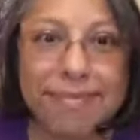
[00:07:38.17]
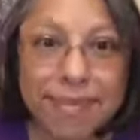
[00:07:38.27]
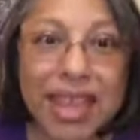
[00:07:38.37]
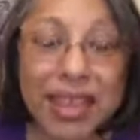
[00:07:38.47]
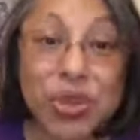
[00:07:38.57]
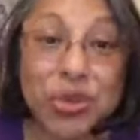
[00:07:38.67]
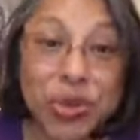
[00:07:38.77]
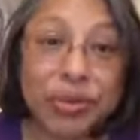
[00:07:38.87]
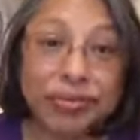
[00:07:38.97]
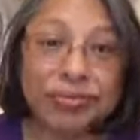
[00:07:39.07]
It's
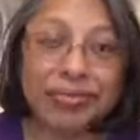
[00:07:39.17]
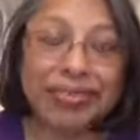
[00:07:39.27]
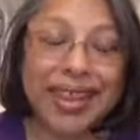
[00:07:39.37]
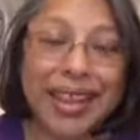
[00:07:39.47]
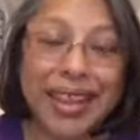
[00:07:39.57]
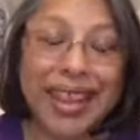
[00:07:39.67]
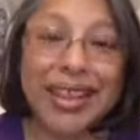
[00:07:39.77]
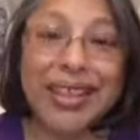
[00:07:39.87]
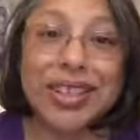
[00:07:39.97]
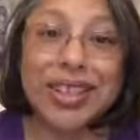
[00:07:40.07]
true.
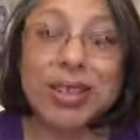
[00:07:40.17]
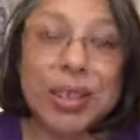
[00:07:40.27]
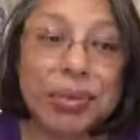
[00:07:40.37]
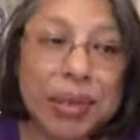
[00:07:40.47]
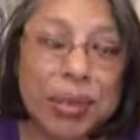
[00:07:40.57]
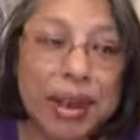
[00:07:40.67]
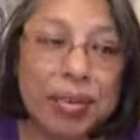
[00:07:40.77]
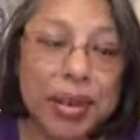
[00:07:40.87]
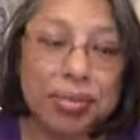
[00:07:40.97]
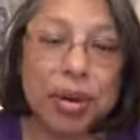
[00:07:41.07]
And so we want to
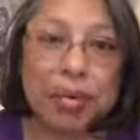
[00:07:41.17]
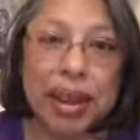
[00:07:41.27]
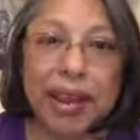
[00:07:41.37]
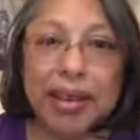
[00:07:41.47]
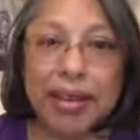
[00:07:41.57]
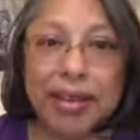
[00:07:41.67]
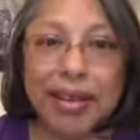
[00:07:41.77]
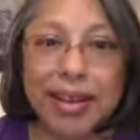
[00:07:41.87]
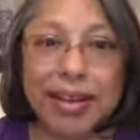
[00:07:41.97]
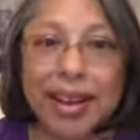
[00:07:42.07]
be prepared,
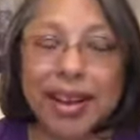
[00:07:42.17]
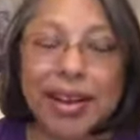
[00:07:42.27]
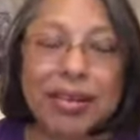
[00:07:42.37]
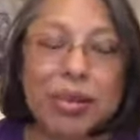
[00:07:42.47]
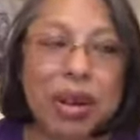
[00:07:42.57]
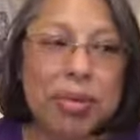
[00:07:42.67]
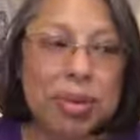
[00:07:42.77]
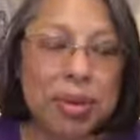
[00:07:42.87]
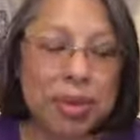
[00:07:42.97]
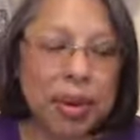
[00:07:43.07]
right? We want to be
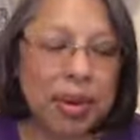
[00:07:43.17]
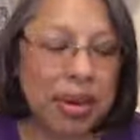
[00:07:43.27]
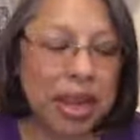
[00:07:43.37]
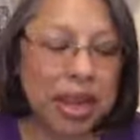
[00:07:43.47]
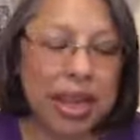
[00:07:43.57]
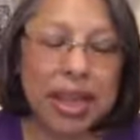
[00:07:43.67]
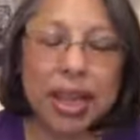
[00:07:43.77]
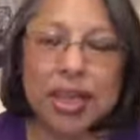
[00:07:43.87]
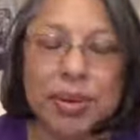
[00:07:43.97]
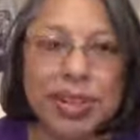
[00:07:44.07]
prepared
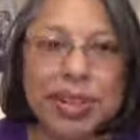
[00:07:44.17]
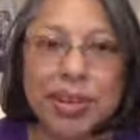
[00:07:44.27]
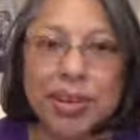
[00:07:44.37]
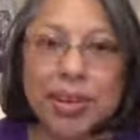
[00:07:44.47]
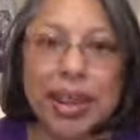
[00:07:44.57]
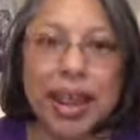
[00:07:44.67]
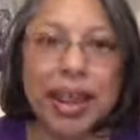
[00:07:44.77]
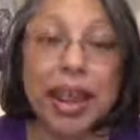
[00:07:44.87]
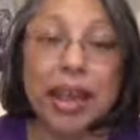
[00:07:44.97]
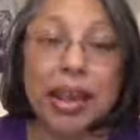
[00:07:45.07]
as we start our day.
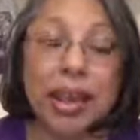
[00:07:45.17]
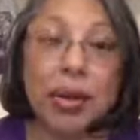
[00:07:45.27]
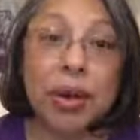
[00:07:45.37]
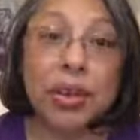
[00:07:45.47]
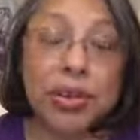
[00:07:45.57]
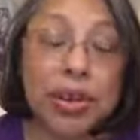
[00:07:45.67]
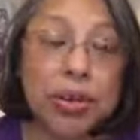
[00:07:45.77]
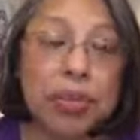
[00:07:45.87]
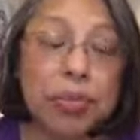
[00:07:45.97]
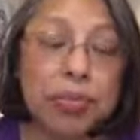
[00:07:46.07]
Now, as you know,
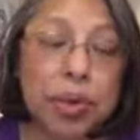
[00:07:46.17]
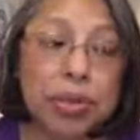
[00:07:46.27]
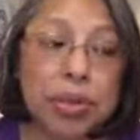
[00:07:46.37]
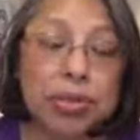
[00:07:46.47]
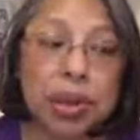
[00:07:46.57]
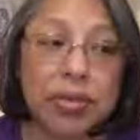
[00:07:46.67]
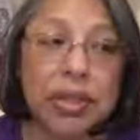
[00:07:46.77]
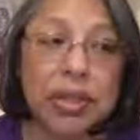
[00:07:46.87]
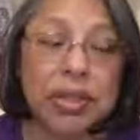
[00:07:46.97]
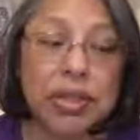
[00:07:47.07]
most
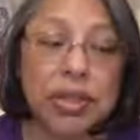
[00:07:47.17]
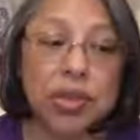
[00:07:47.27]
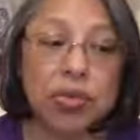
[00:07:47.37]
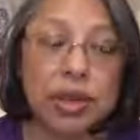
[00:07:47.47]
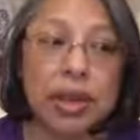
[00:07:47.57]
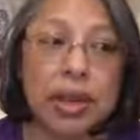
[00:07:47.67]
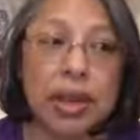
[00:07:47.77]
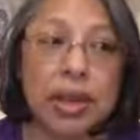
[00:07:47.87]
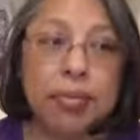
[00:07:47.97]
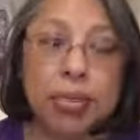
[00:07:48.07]
grounding, centering,
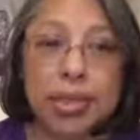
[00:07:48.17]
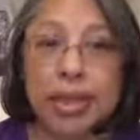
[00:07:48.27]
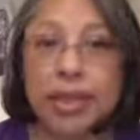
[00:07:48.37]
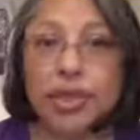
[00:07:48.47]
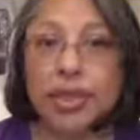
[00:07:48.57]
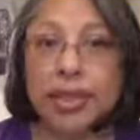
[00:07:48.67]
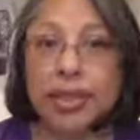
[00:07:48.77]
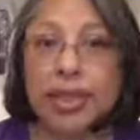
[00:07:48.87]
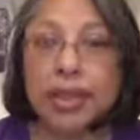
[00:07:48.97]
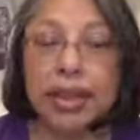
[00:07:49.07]
and protection
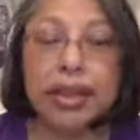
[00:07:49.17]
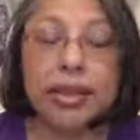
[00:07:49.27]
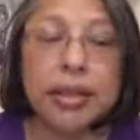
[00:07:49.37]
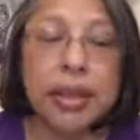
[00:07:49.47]
techniques,